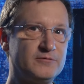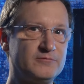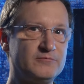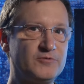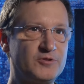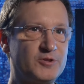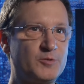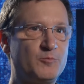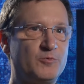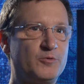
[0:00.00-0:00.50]

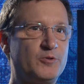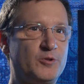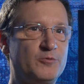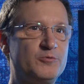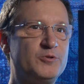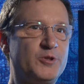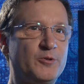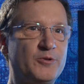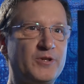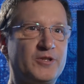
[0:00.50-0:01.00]
someone
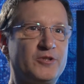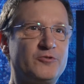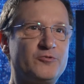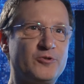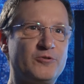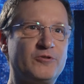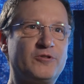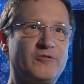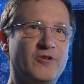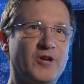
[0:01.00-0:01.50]
who's doing a
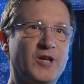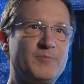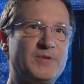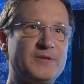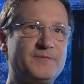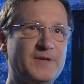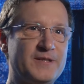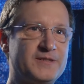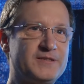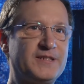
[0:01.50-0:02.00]
true crime
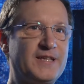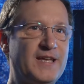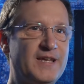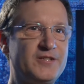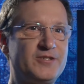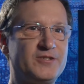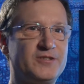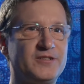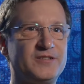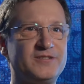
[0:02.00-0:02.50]

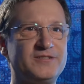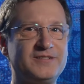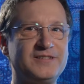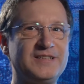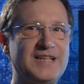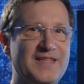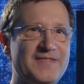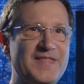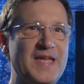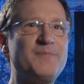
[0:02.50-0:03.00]
investigation and
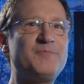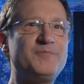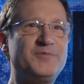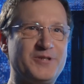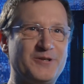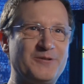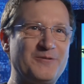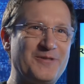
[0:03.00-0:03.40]
let them do